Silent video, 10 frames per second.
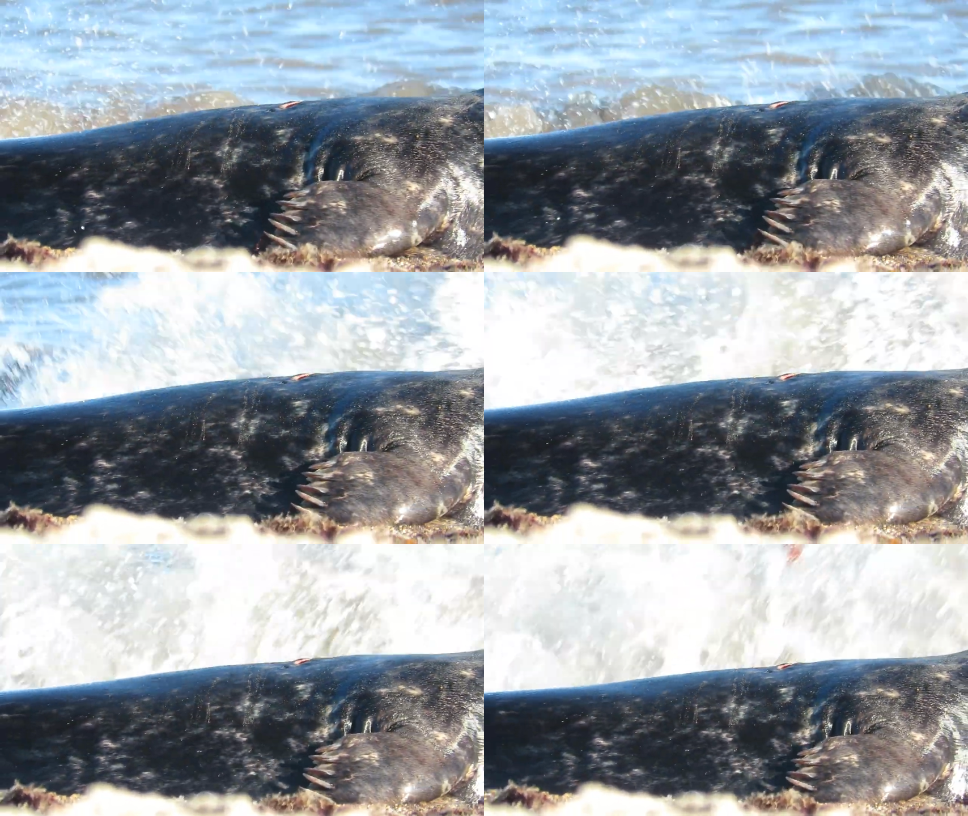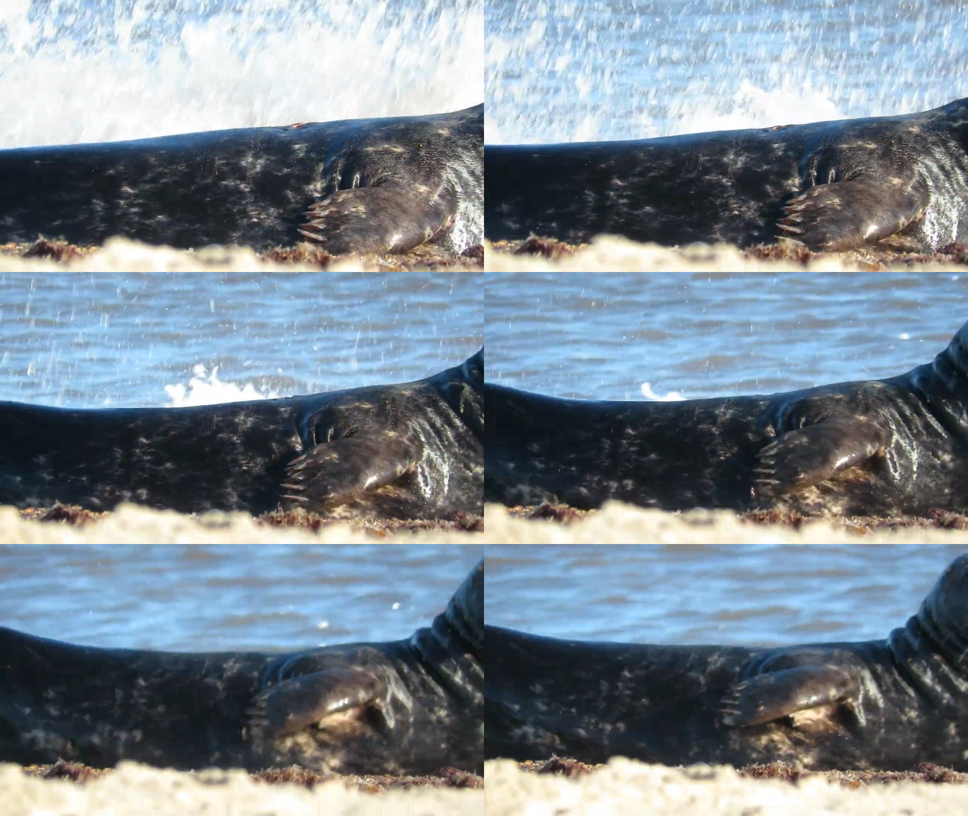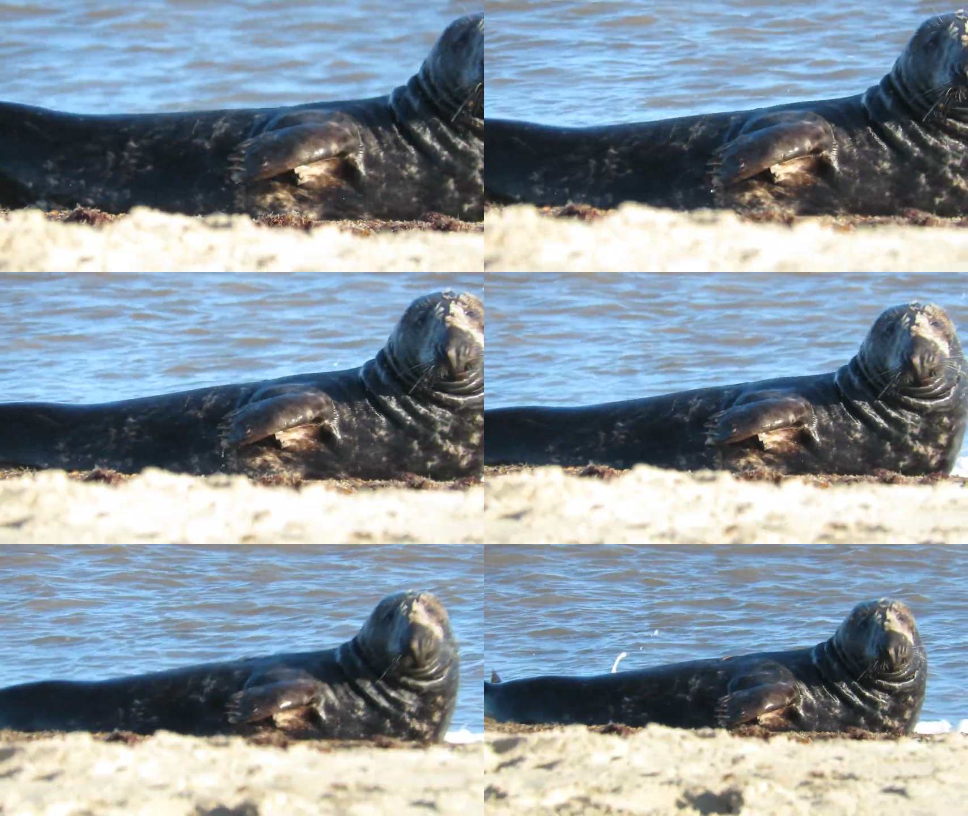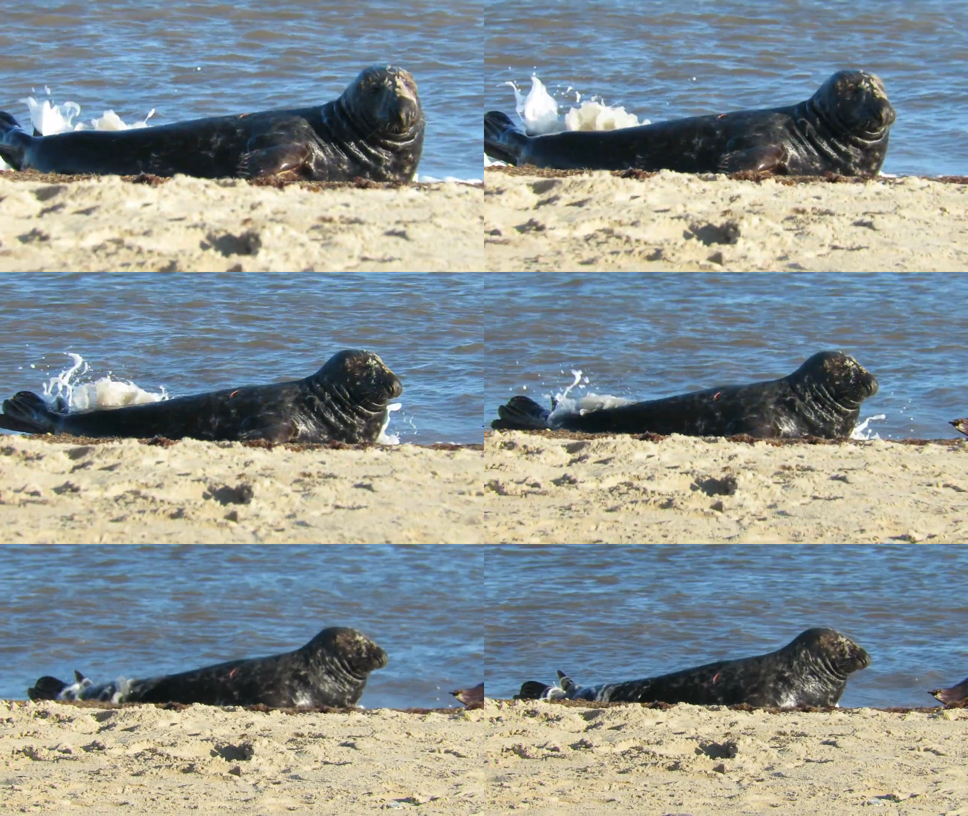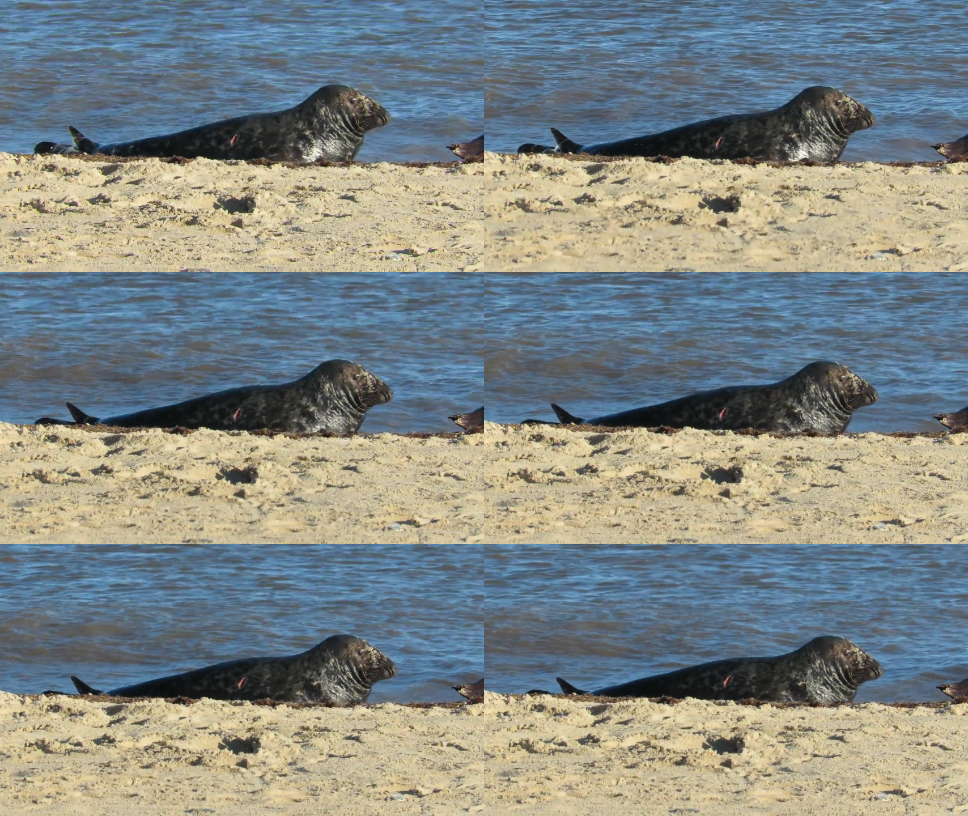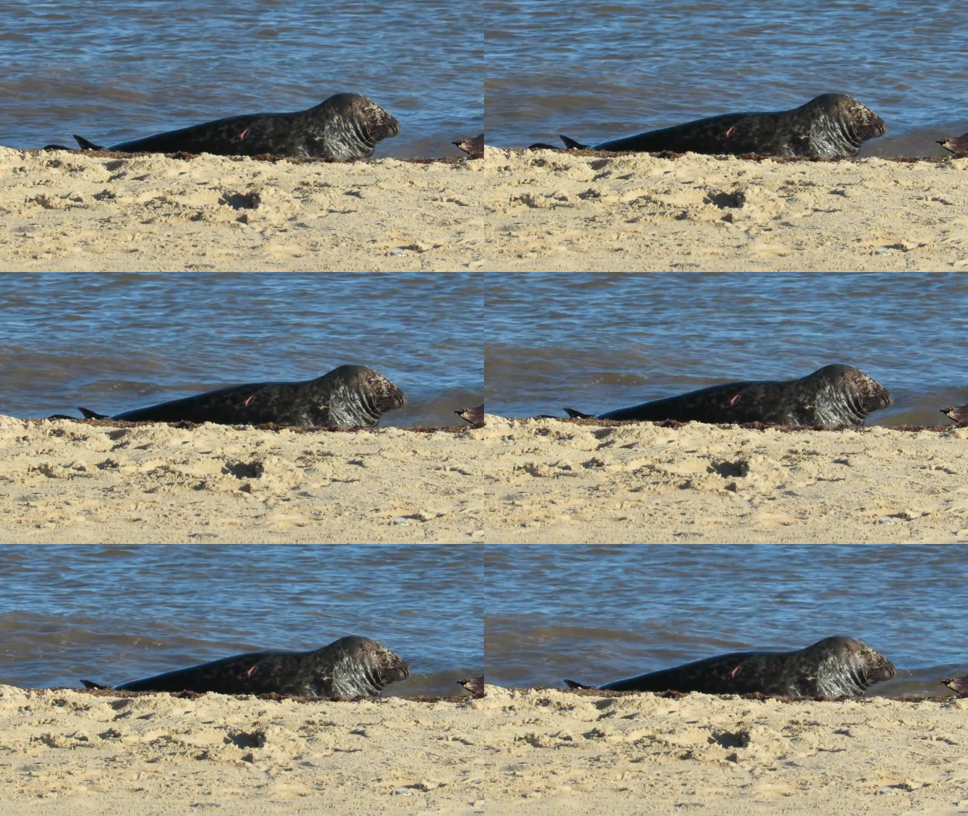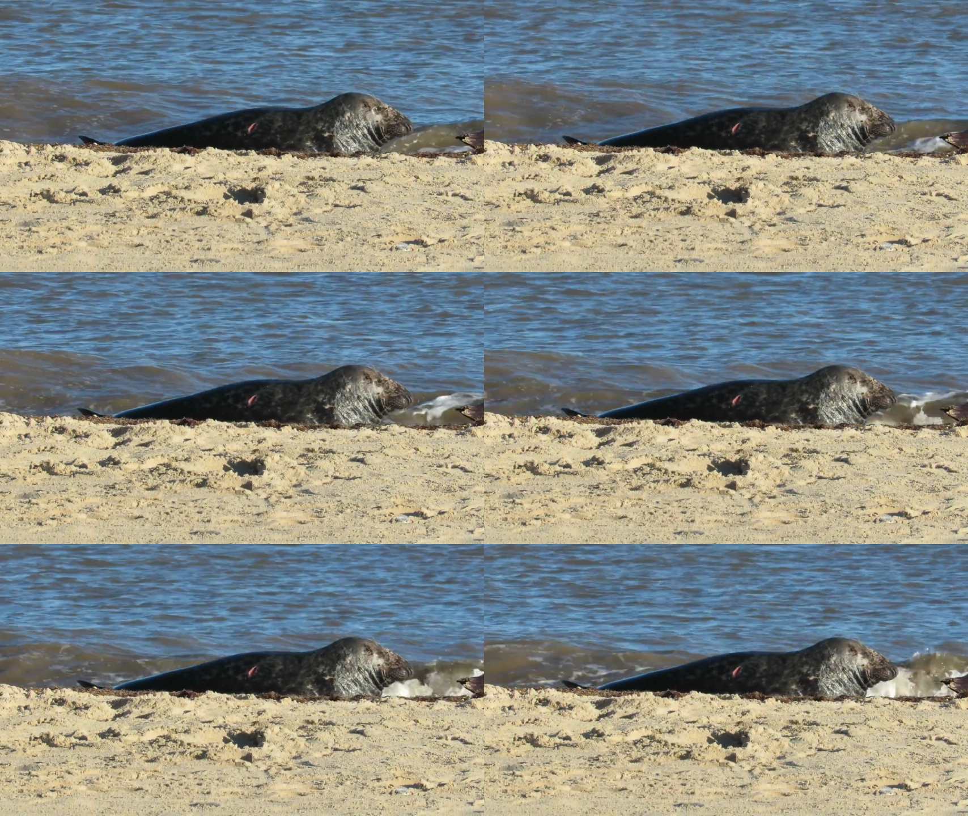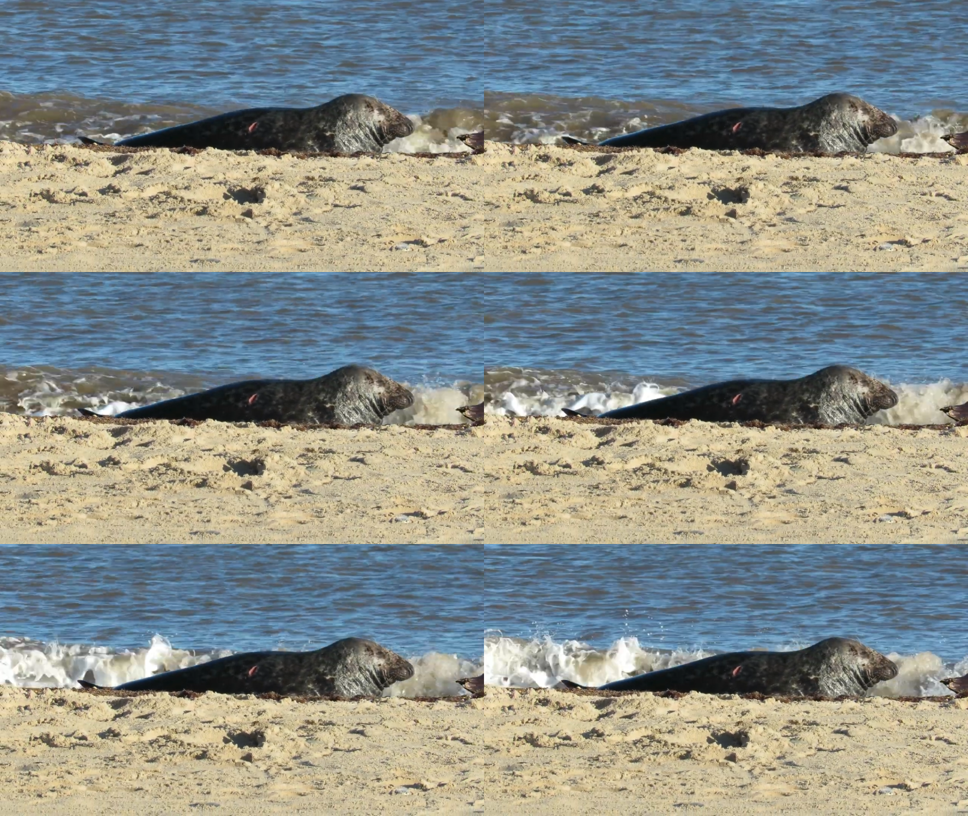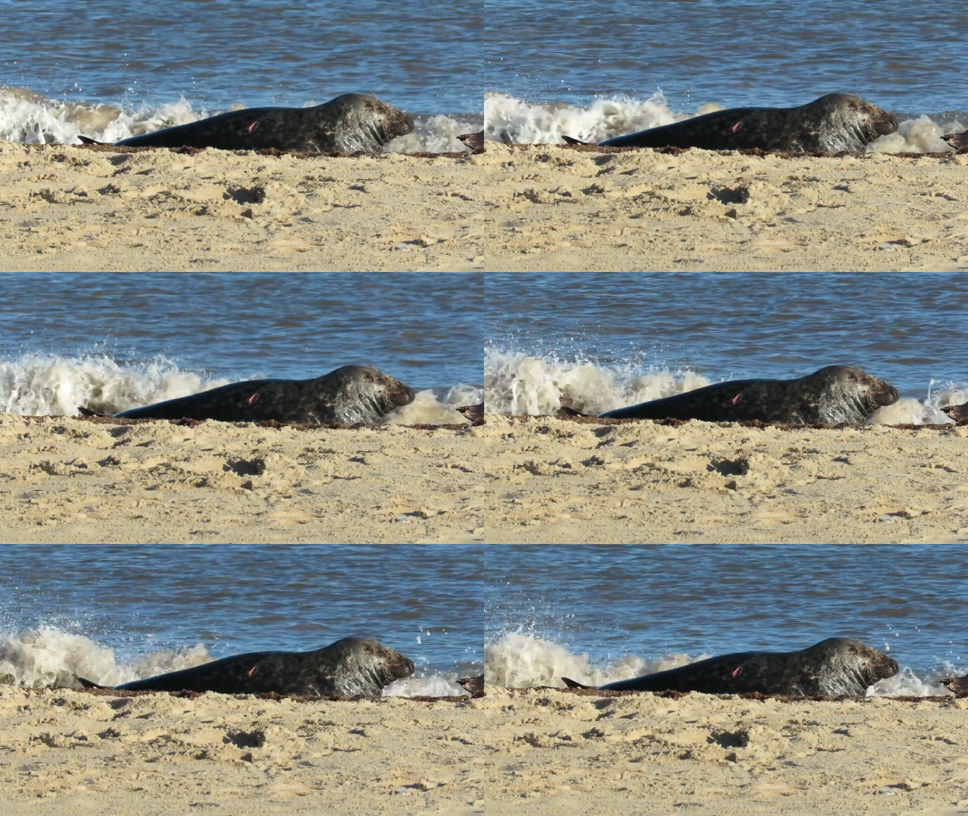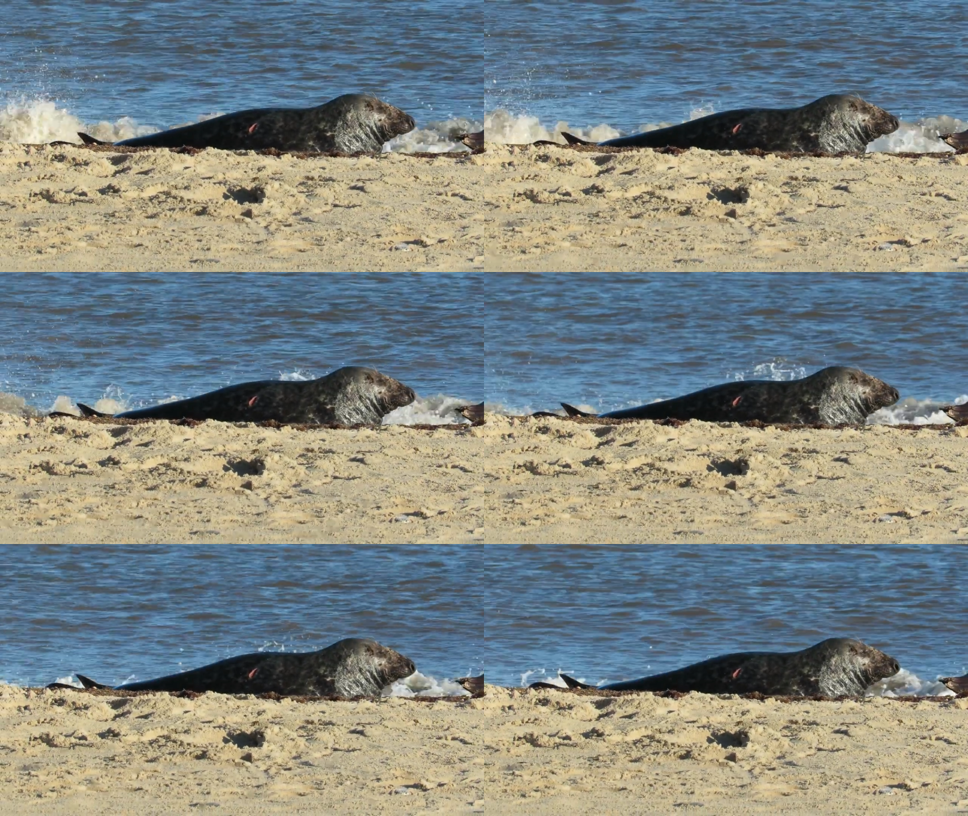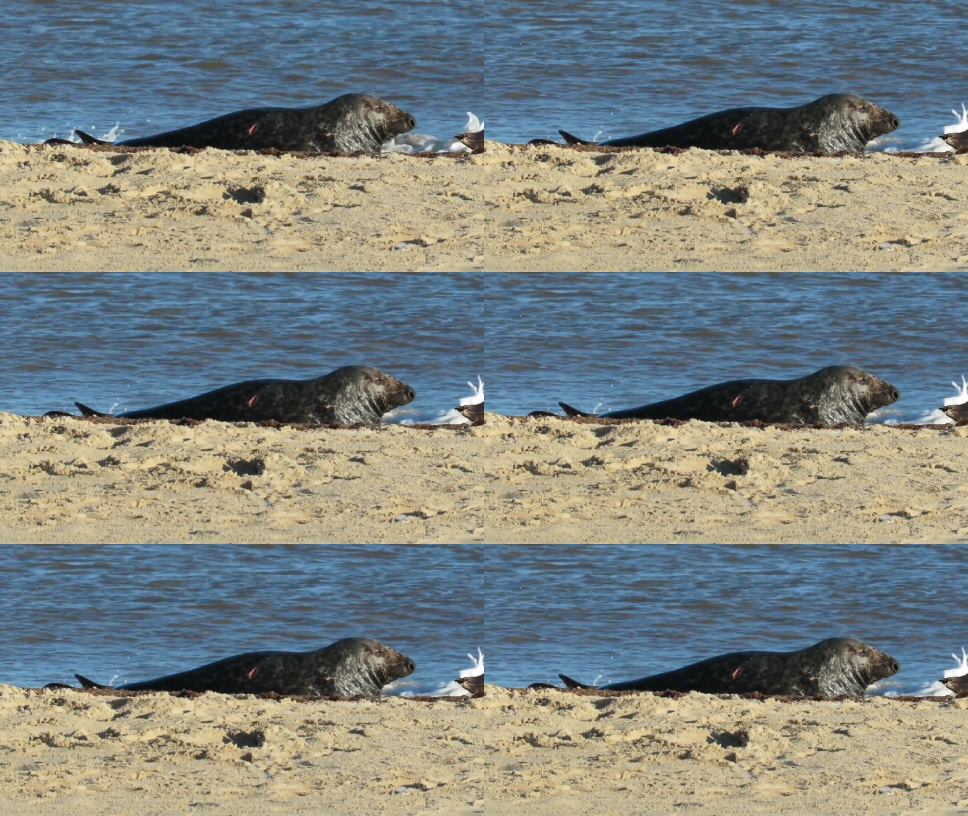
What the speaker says: No face is visible, so there are no lips to read.